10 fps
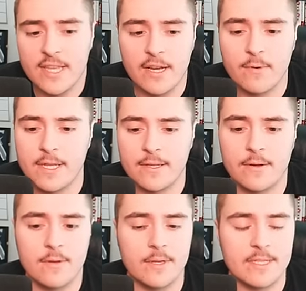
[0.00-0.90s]
like we're not
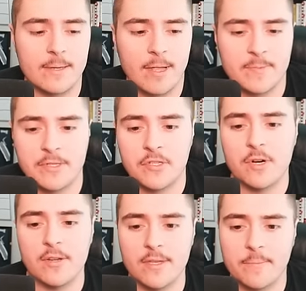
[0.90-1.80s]
the only team that's been
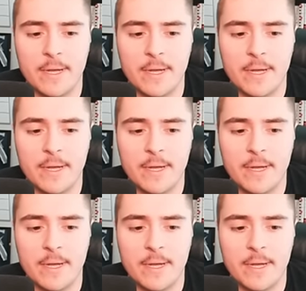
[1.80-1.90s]
struggling.